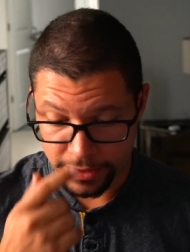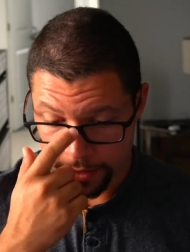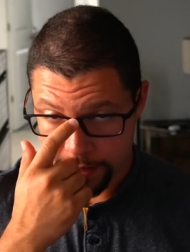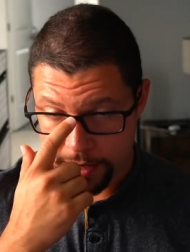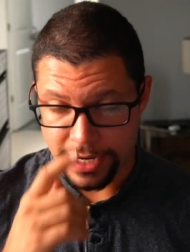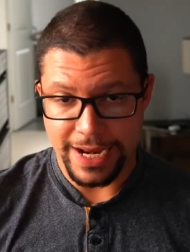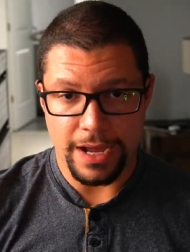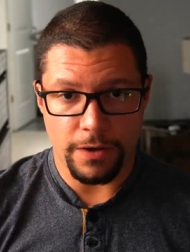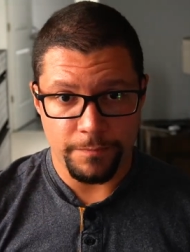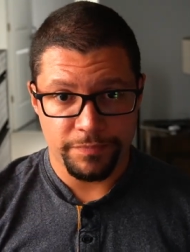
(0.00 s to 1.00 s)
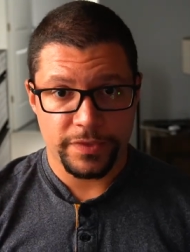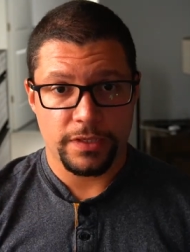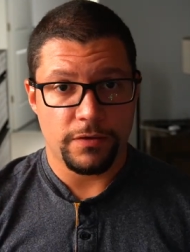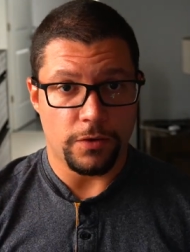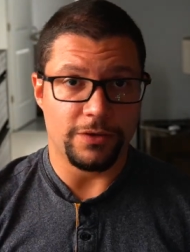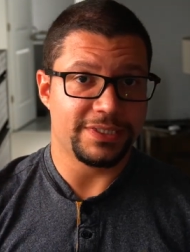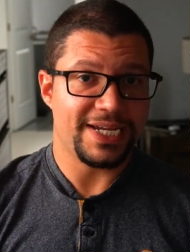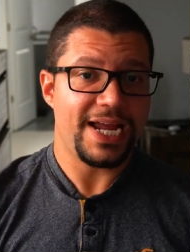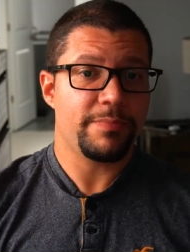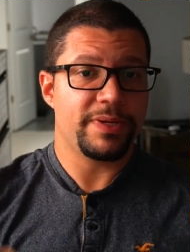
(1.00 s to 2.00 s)
And now on
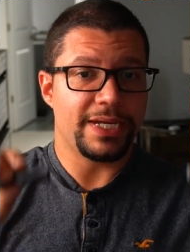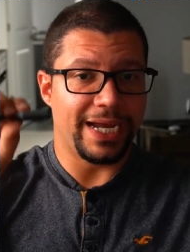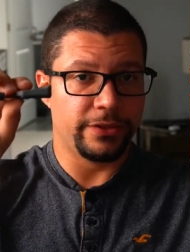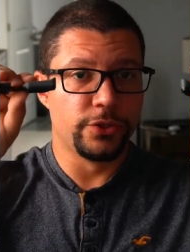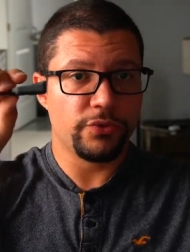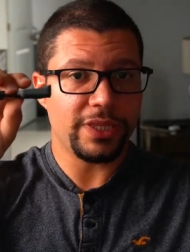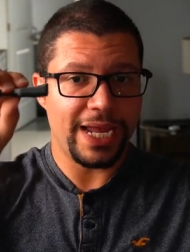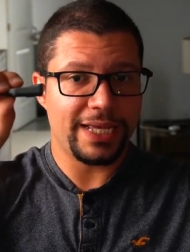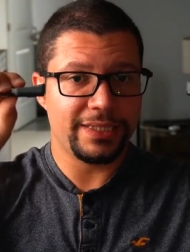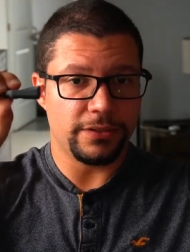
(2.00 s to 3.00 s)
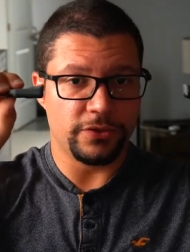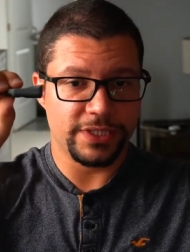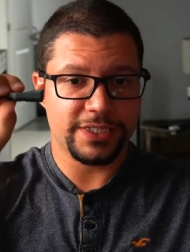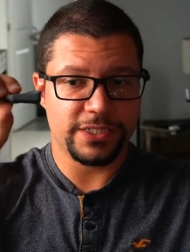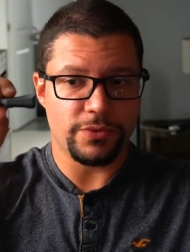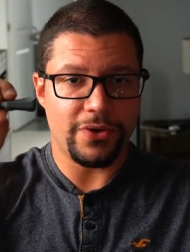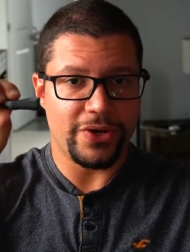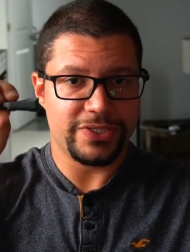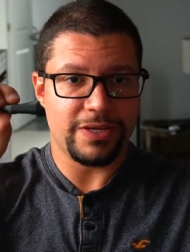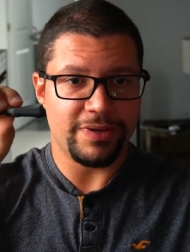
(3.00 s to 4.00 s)
typing, I do rely on this as well as I
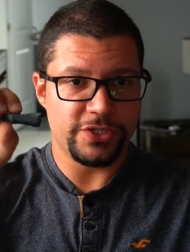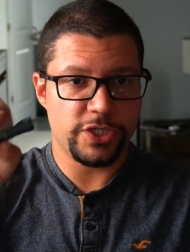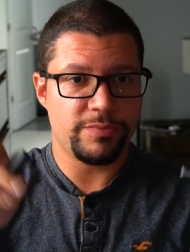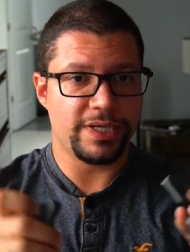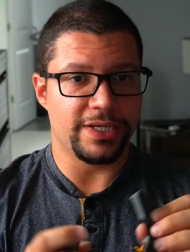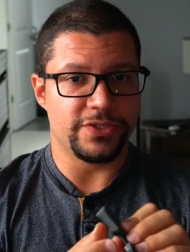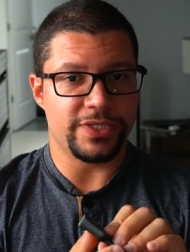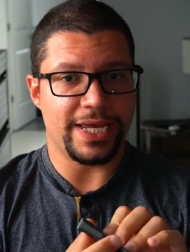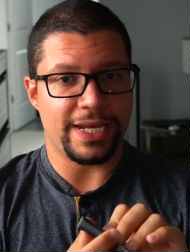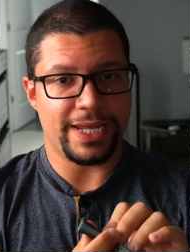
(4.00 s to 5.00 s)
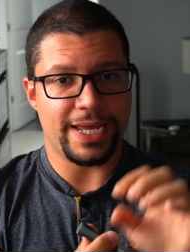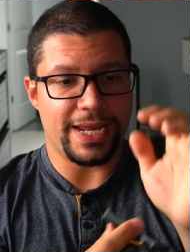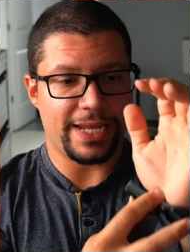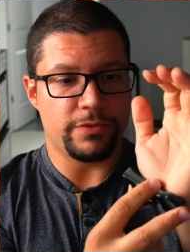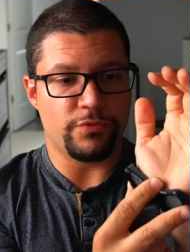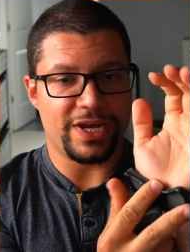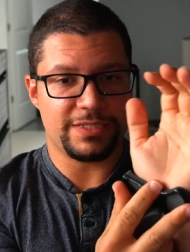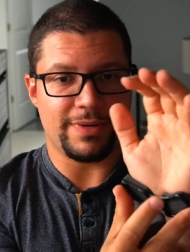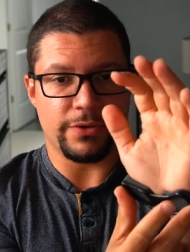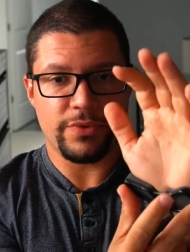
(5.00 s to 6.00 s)
mentioned, because then again, I can rest my
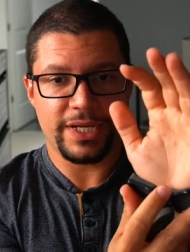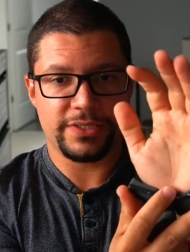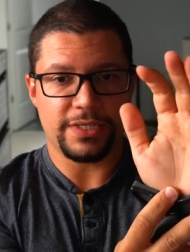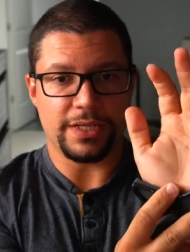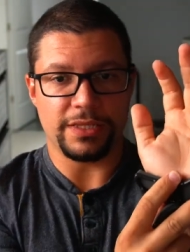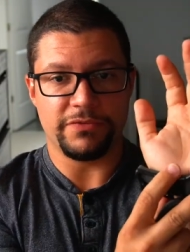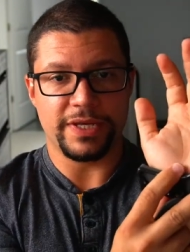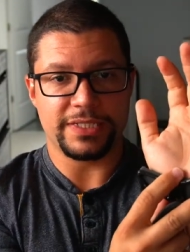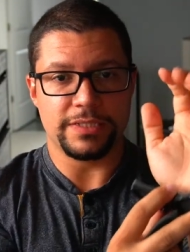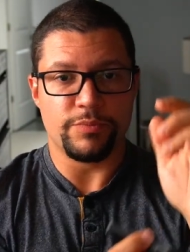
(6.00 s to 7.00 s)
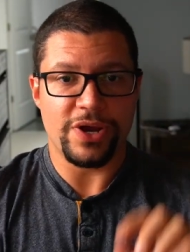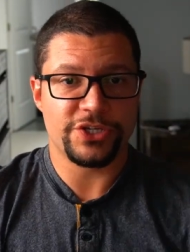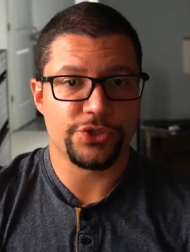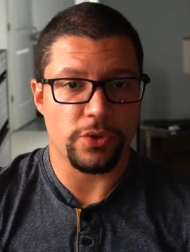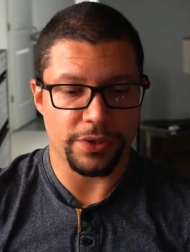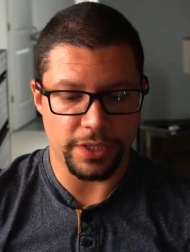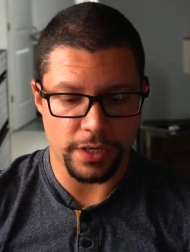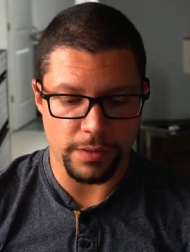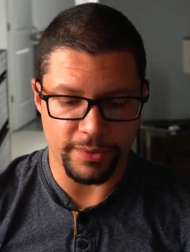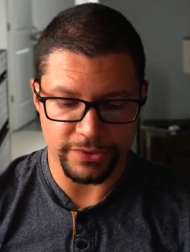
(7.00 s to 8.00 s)
wrist, alleviates the pressure on the carpal
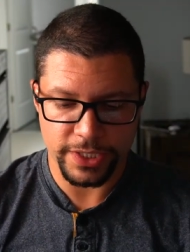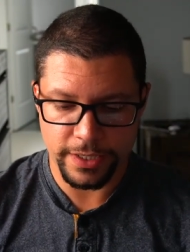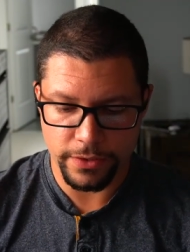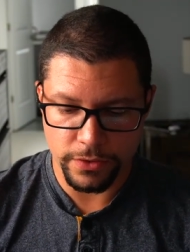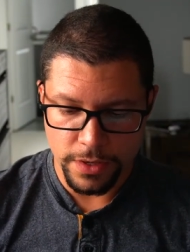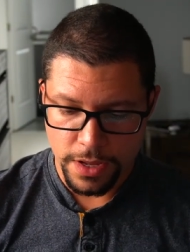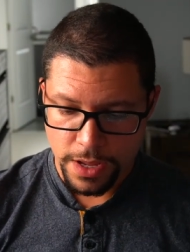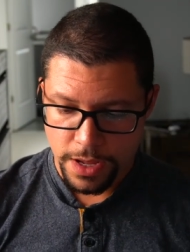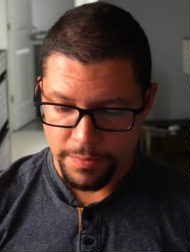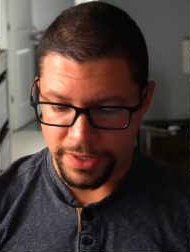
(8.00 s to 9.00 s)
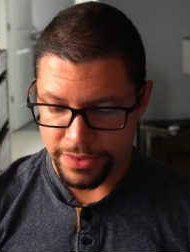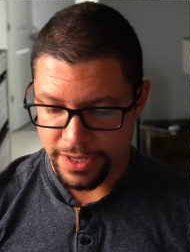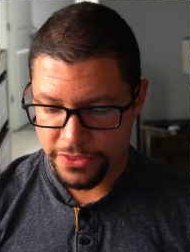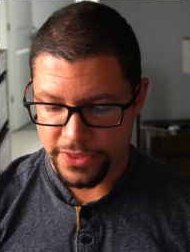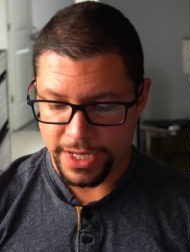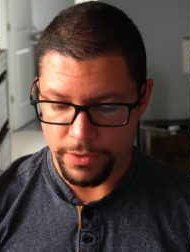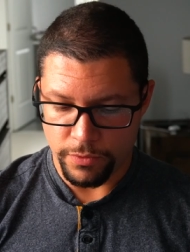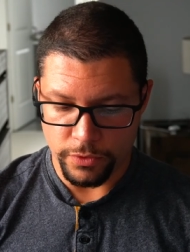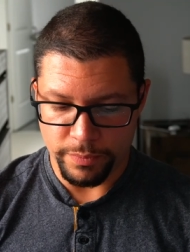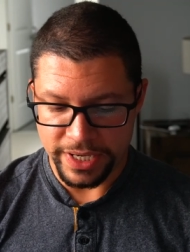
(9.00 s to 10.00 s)
tunnel, but nothing would
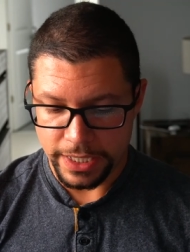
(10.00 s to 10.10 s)
be